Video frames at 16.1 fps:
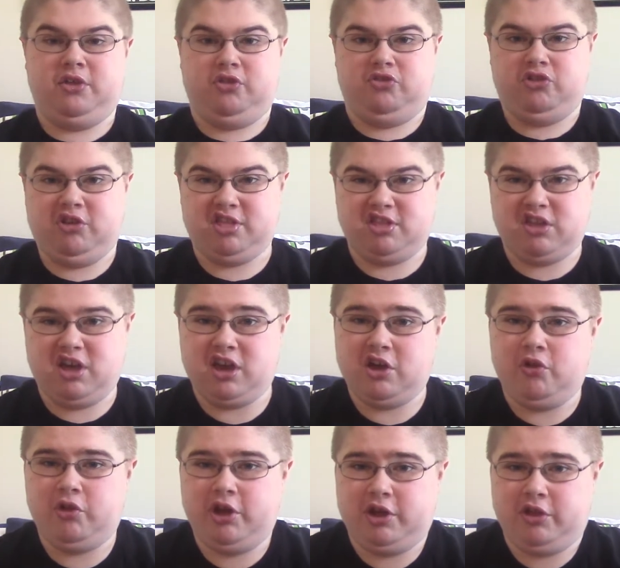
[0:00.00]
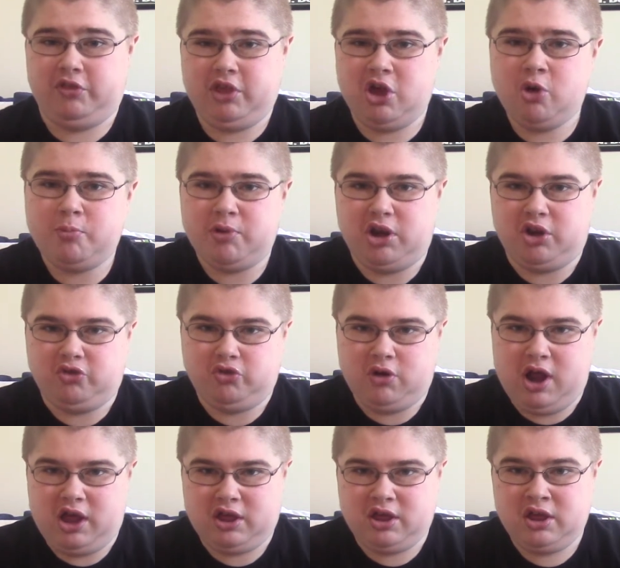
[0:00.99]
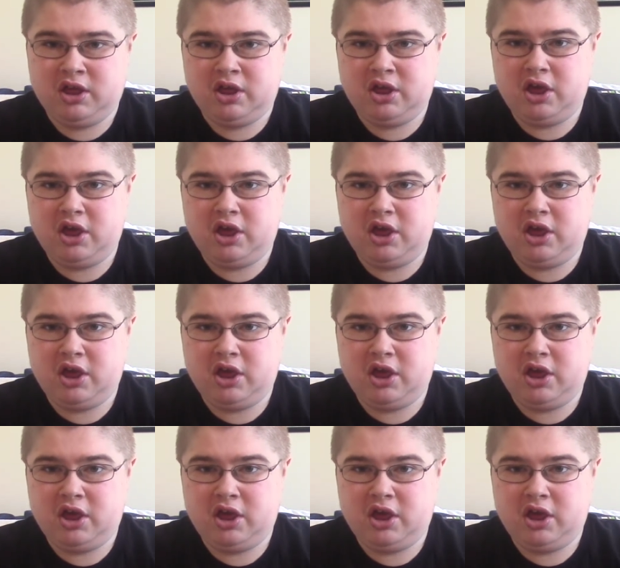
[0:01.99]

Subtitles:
just take a look at the opening track,